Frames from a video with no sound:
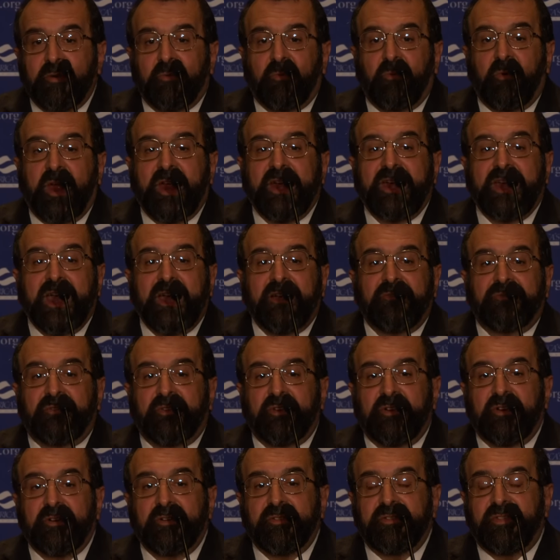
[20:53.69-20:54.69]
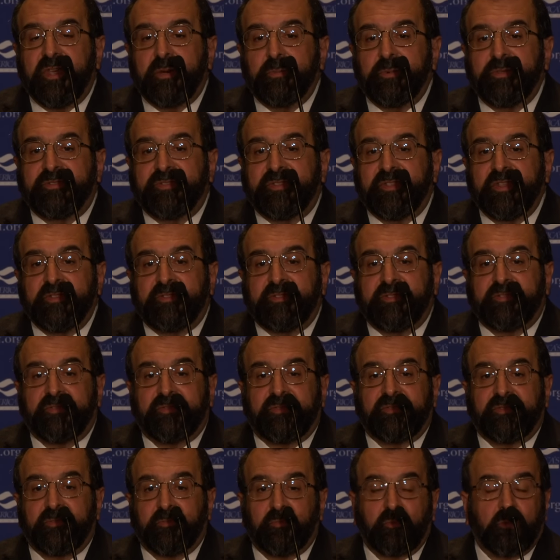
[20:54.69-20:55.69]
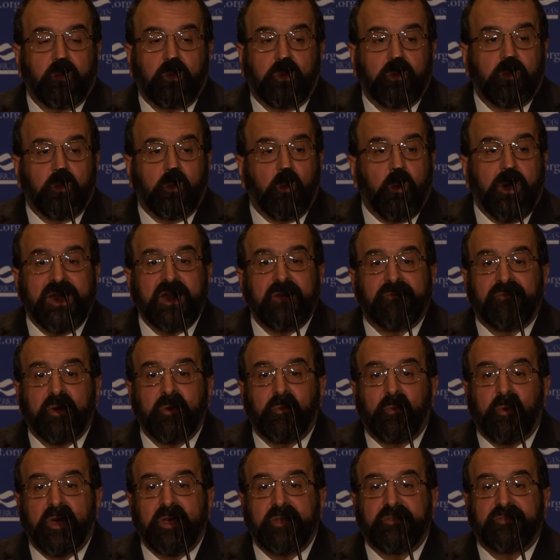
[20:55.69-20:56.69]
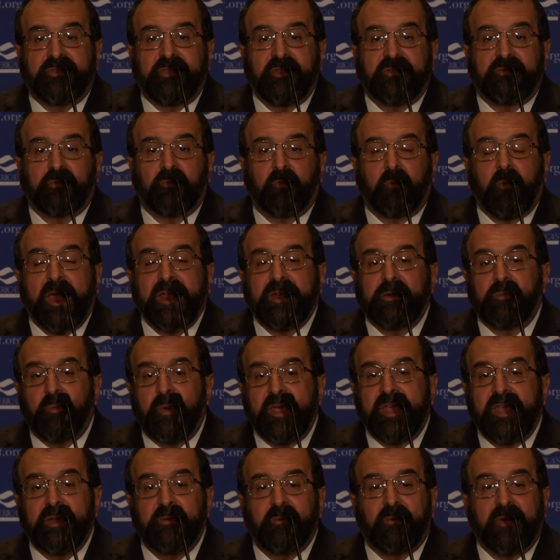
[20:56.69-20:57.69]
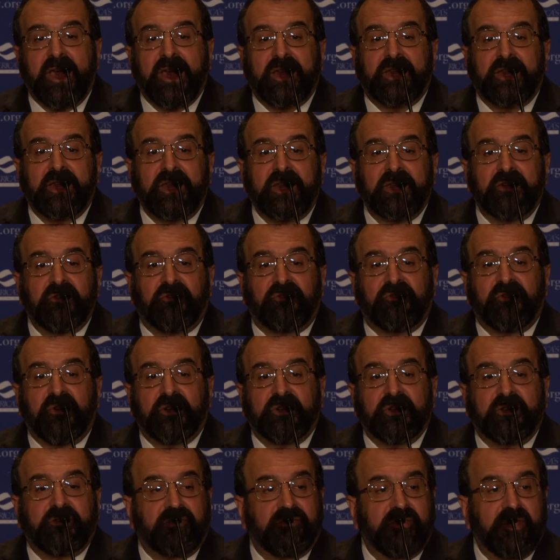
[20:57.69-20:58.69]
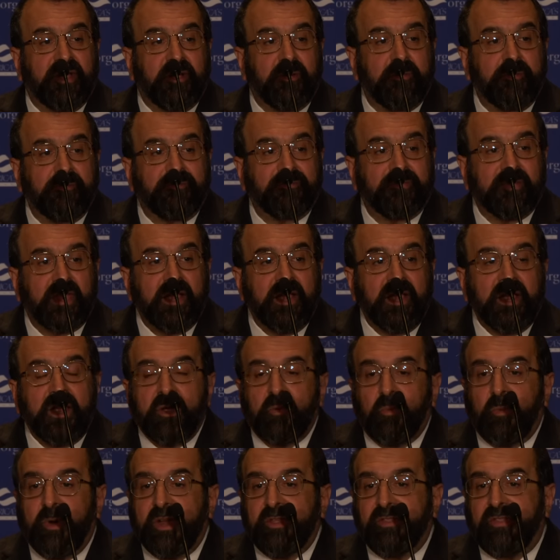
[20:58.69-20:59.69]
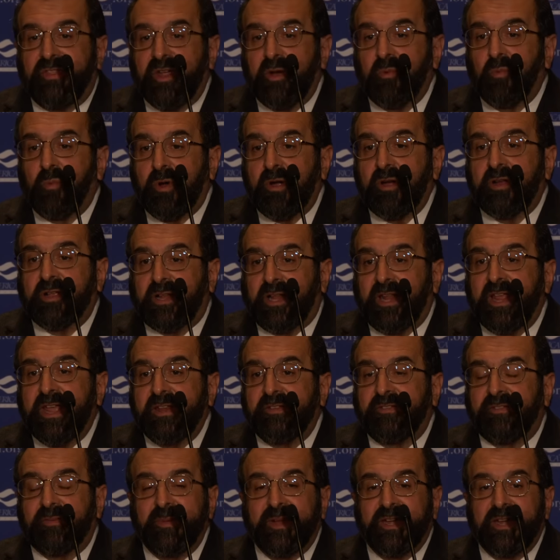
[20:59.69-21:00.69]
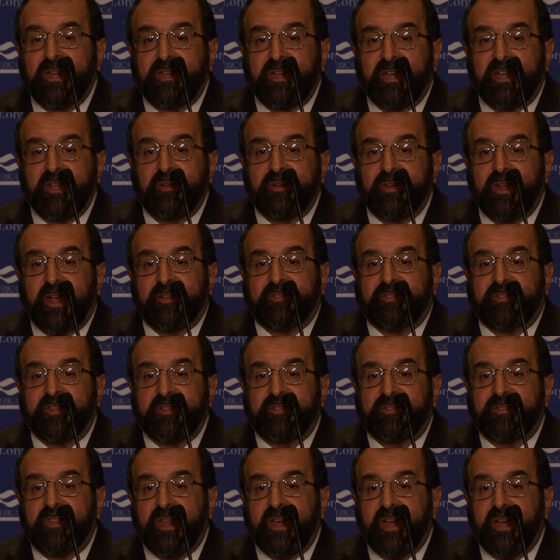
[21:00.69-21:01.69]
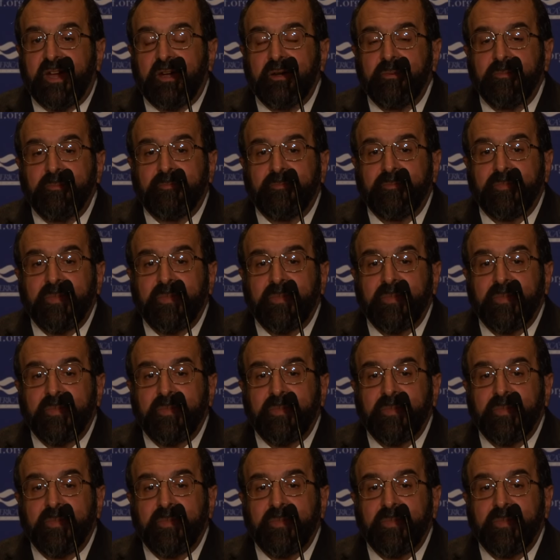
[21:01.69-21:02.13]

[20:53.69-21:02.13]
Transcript: right after there was this, whatever it was, this right wing rally in Charlottesville, where there were Klansmen and neo Nazis there,